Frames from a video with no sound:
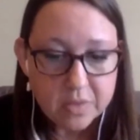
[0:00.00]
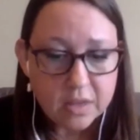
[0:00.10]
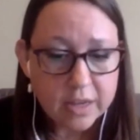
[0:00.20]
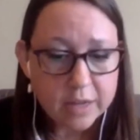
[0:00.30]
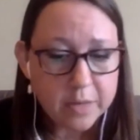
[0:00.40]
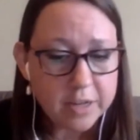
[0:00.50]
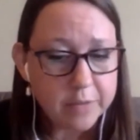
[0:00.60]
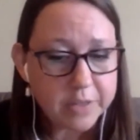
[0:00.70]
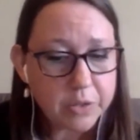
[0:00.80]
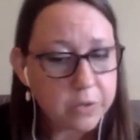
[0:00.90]
And many of my
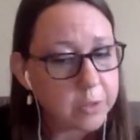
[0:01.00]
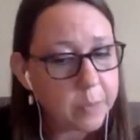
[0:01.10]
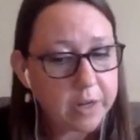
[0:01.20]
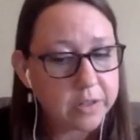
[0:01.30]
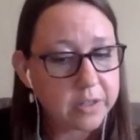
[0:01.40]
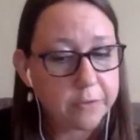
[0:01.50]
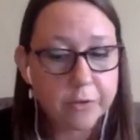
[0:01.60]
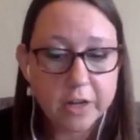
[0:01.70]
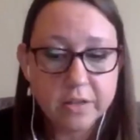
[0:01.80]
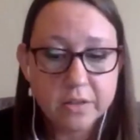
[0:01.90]
students' parents and
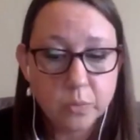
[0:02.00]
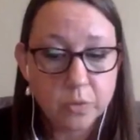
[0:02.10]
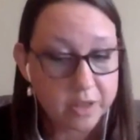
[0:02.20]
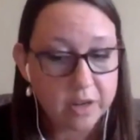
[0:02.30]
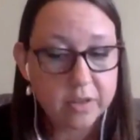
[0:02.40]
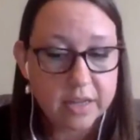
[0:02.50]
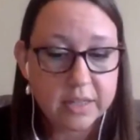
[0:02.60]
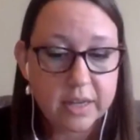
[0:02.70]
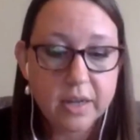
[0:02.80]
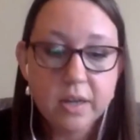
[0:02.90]
friends were there that
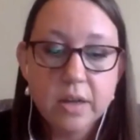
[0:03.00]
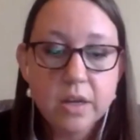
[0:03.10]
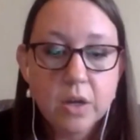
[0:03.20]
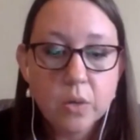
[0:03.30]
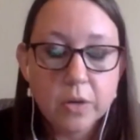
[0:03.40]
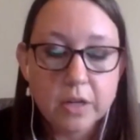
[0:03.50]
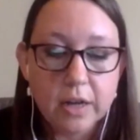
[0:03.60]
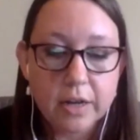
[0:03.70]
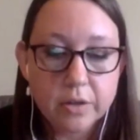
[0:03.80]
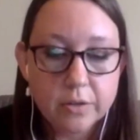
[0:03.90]
day, working either
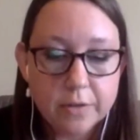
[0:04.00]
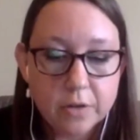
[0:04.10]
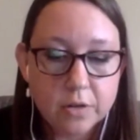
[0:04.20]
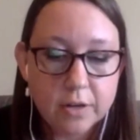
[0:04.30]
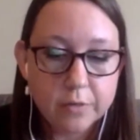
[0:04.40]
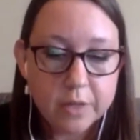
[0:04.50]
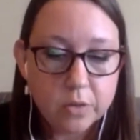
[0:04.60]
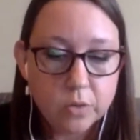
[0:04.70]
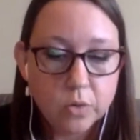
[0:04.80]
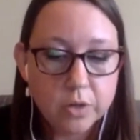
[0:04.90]
in the federal government or
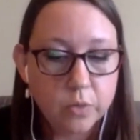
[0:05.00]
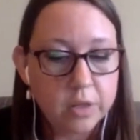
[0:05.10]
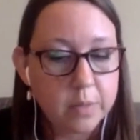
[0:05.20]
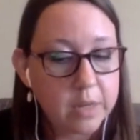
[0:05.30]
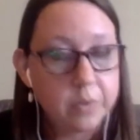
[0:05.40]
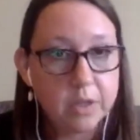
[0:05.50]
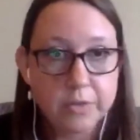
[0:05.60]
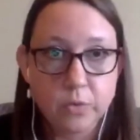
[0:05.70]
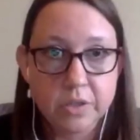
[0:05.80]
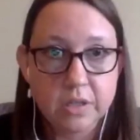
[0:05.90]
in one of the many police
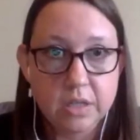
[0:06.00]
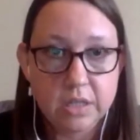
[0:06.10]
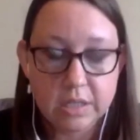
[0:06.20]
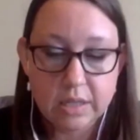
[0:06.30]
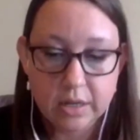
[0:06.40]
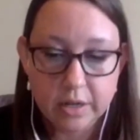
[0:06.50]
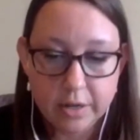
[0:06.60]
forces in the DC area.